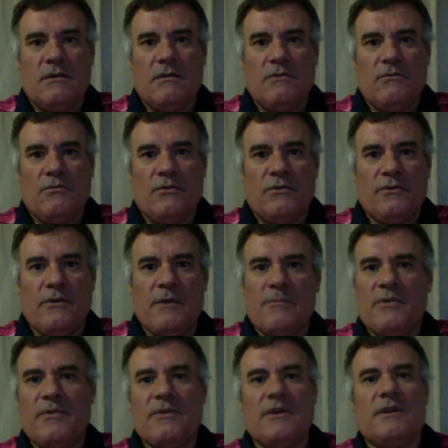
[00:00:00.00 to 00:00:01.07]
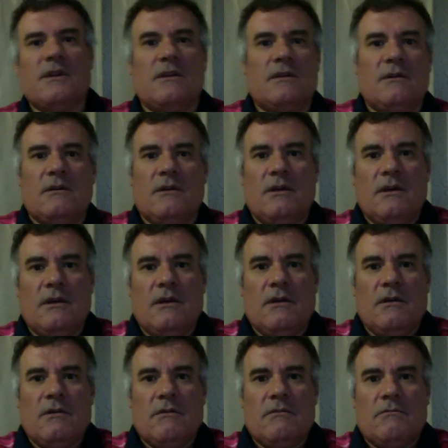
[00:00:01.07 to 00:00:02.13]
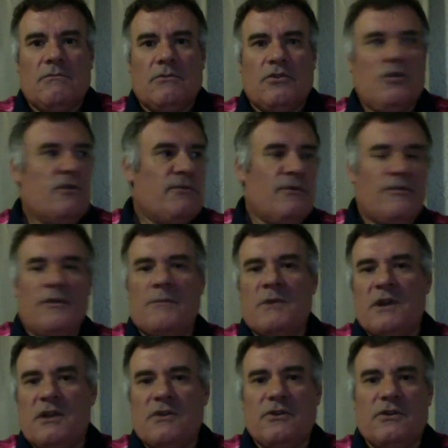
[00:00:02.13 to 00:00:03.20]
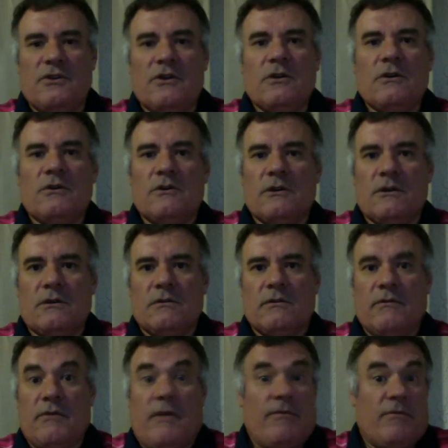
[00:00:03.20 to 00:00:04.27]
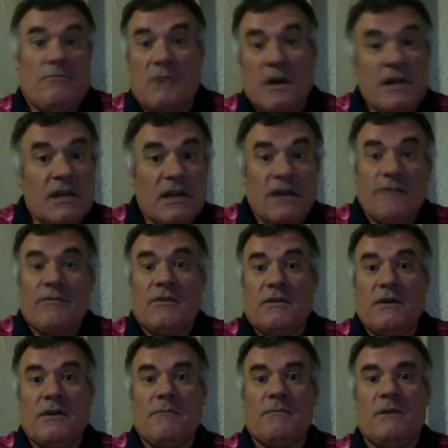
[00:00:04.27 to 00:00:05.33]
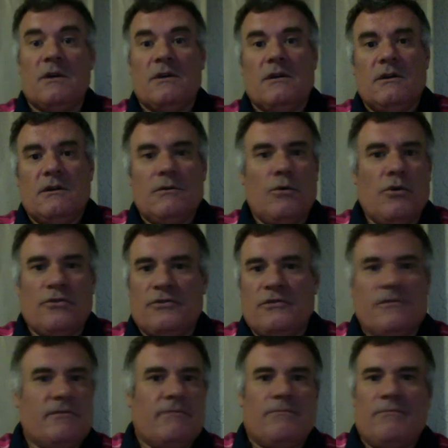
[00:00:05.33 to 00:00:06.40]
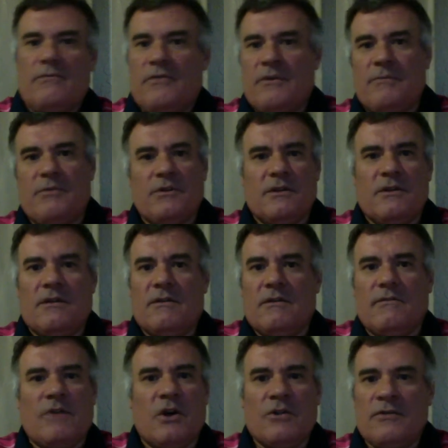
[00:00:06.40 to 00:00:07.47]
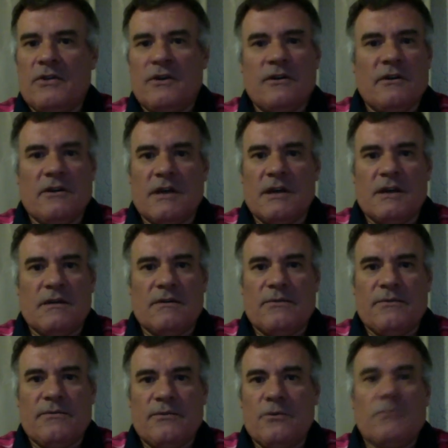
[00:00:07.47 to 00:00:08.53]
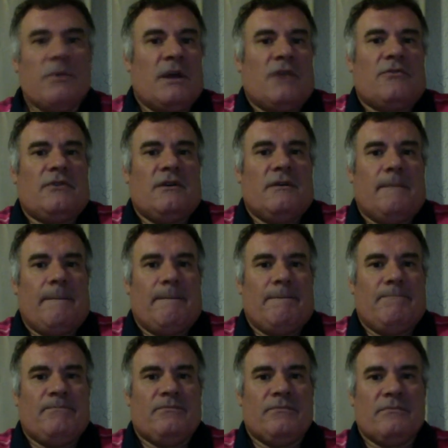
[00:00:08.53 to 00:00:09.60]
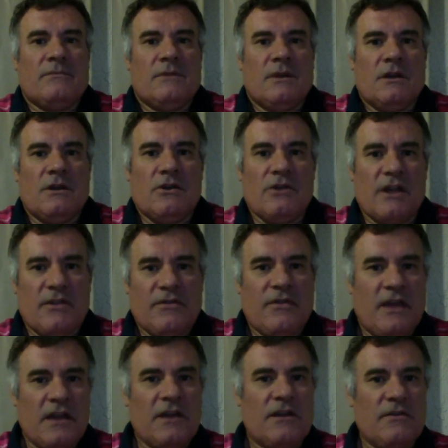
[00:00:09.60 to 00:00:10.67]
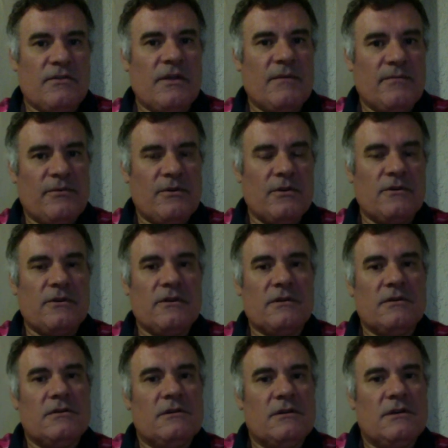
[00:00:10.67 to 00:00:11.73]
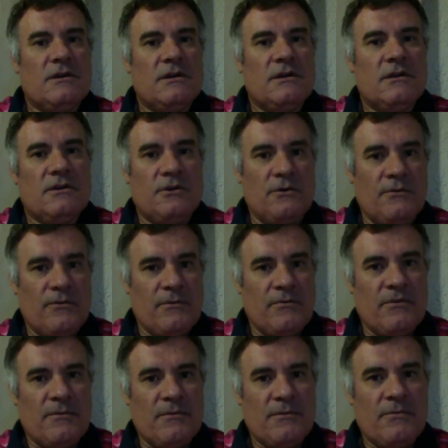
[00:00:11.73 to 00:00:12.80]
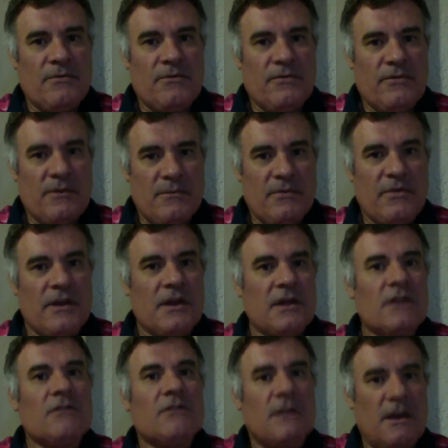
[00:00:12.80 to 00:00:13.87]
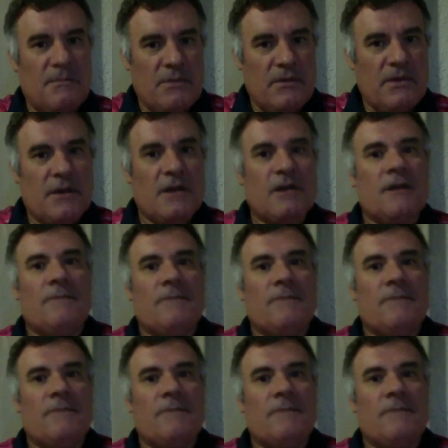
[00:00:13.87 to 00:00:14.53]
with your empathy and cook for somebody that you know, or if you have some money, give to them, or just simply volunteer at a food pantry. That's taking it a step further, going from sympathetic to empathetic.